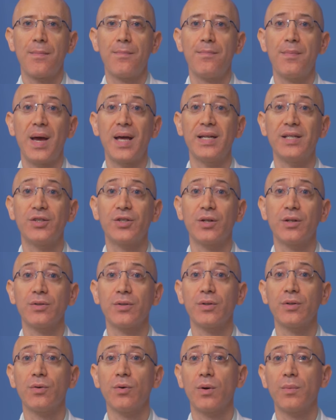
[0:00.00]
Many
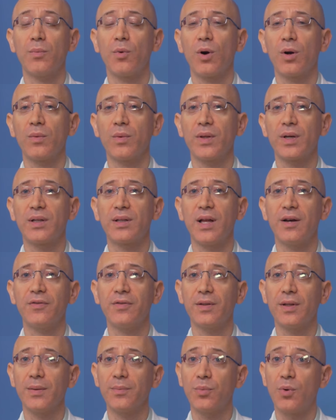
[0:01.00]
children who are born with a
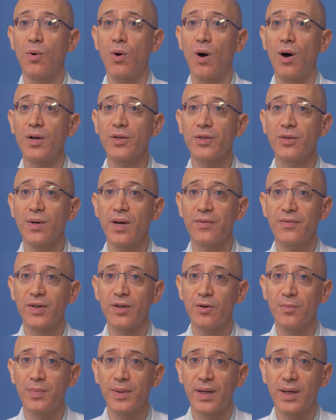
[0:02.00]
cleft lip will also have an
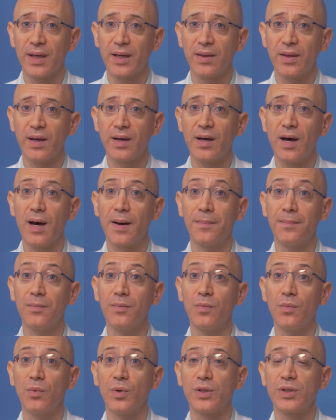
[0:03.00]
opening in the gum,
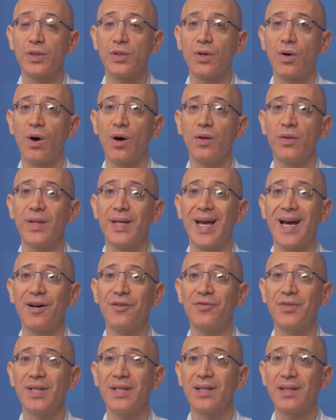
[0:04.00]
which is called the
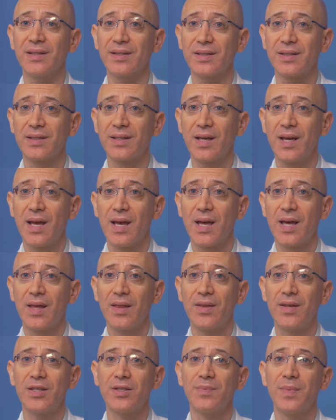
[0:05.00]
alveolus.
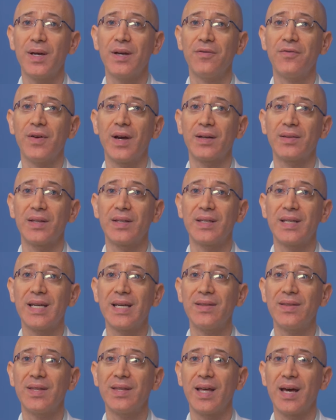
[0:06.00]
This may affect the
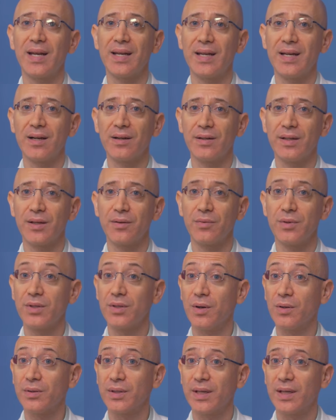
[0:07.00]
teeth in that area
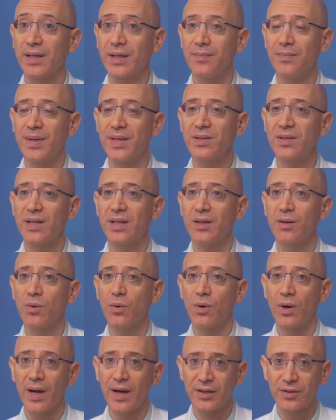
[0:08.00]
resulting in missing
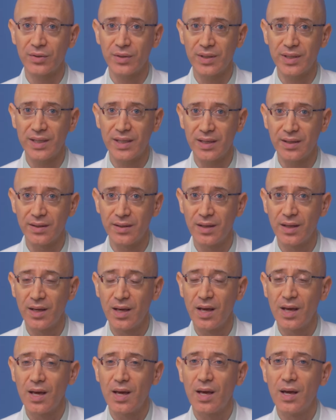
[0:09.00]
or extra teeth.
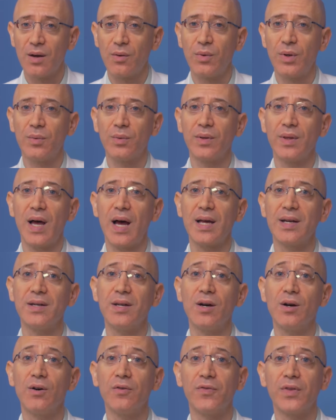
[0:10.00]
We will not
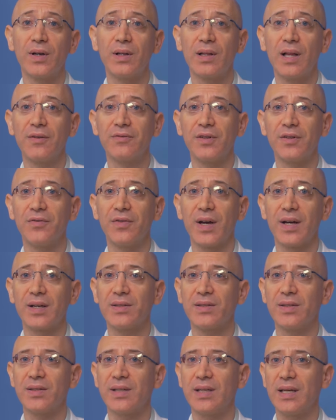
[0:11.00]
know if the cleft affects
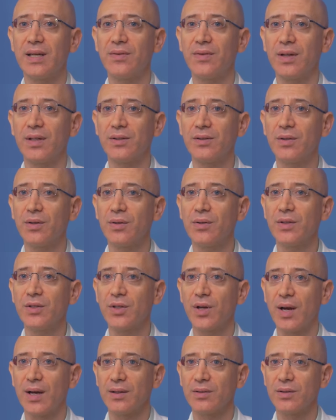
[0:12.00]
the teeth until the
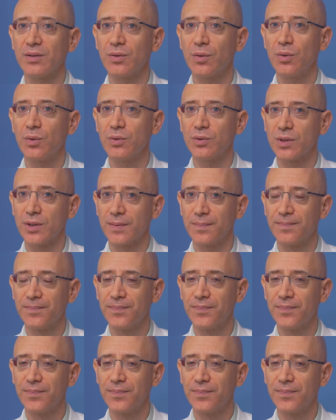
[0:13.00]
child is older.